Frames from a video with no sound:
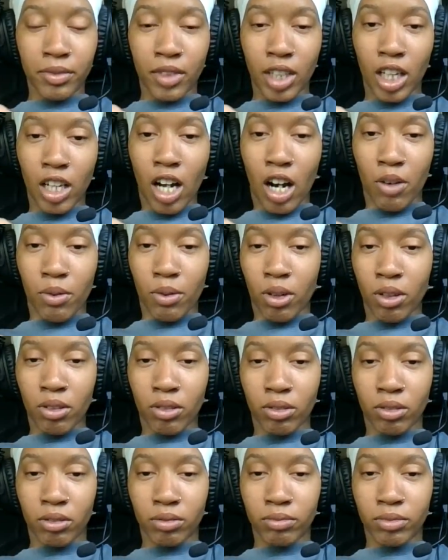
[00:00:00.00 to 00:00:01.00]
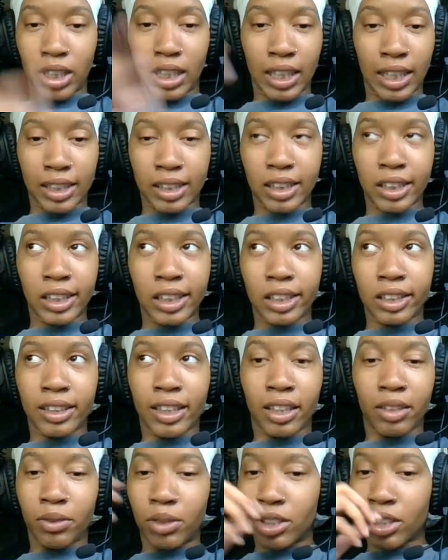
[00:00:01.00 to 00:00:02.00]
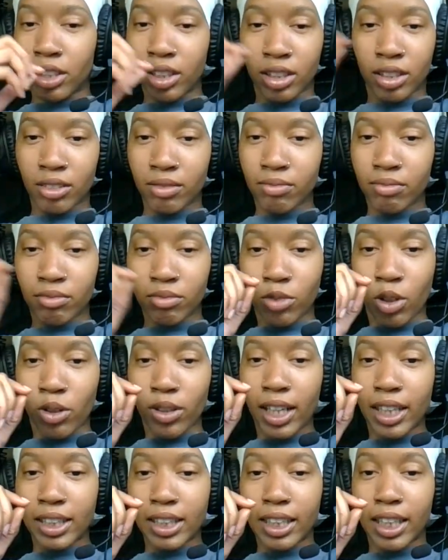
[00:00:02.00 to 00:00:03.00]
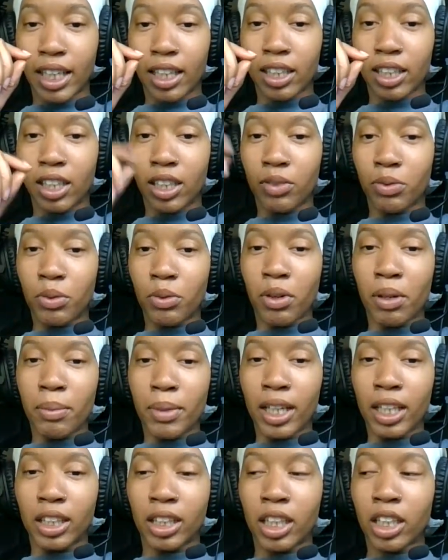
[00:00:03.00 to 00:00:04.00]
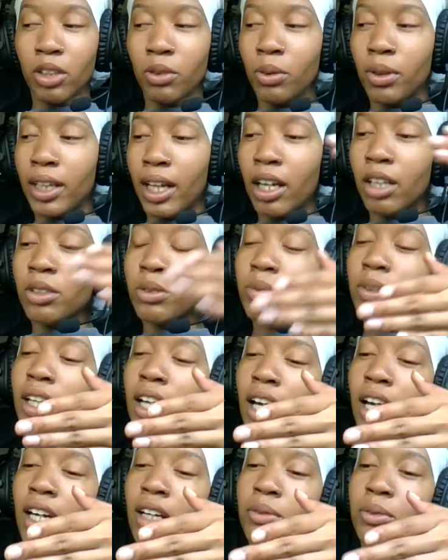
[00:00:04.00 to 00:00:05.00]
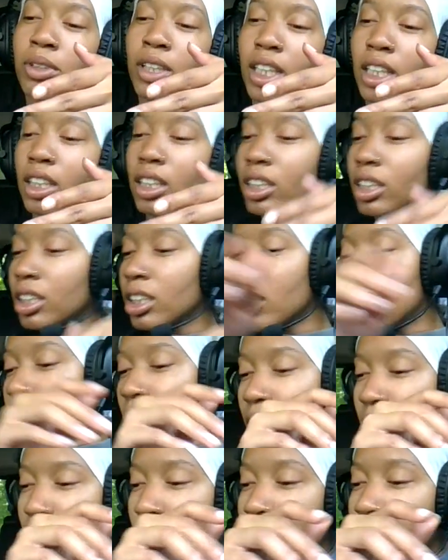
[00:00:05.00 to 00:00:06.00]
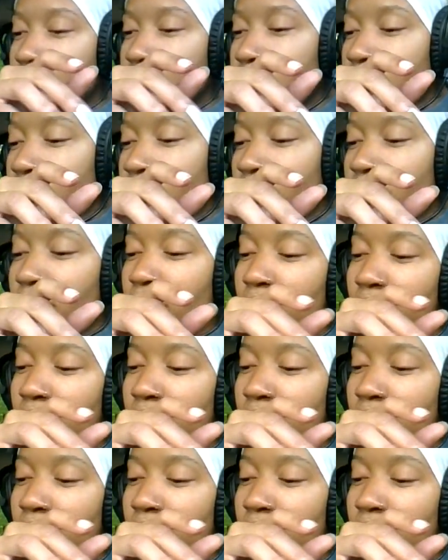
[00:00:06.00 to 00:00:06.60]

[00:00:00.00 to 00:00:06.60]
in our roll and that's it like we just roll that together and if we want to make a thicker one that was when i will get the uh, lavender